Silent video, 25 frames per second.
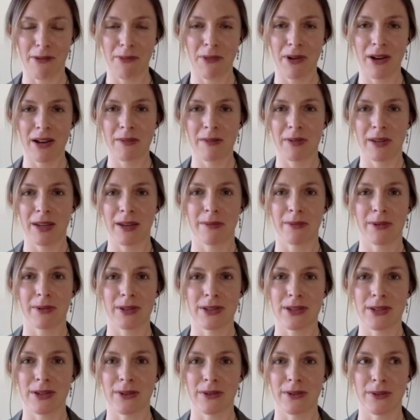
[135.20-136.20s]
want to be able
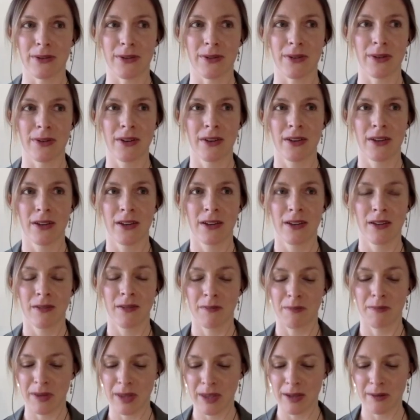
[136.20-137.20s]
to
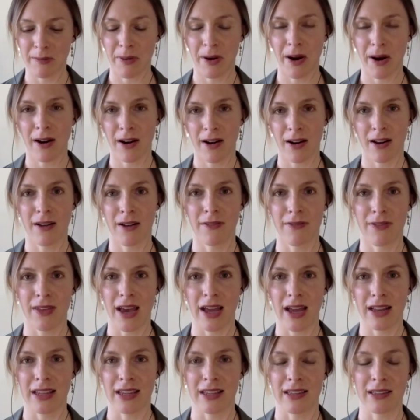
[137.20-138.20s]
be a part of
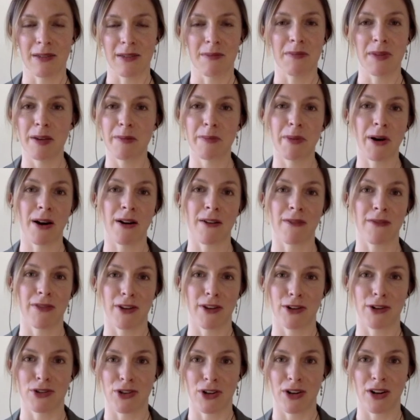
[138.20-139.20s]
that healing, be a part of
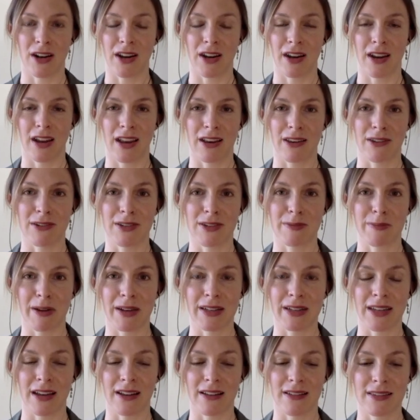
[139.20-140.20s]
their journey, and use my
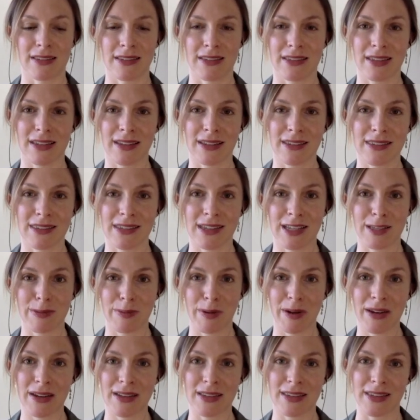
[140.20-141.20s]
talents and skills and
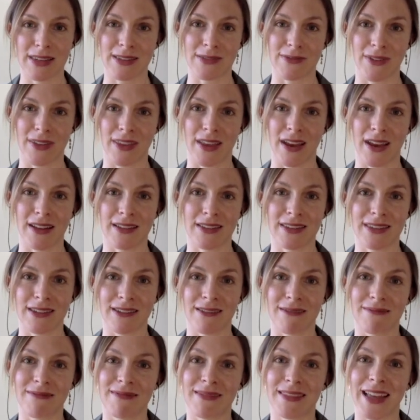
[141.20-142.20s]
experiences for that.
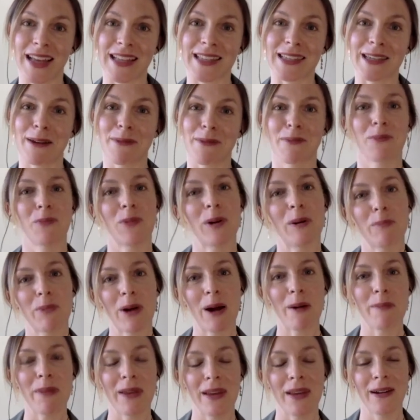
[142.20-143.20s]
So that's what
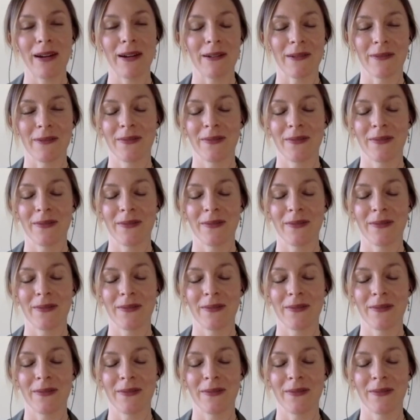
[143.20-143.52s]
brought me here.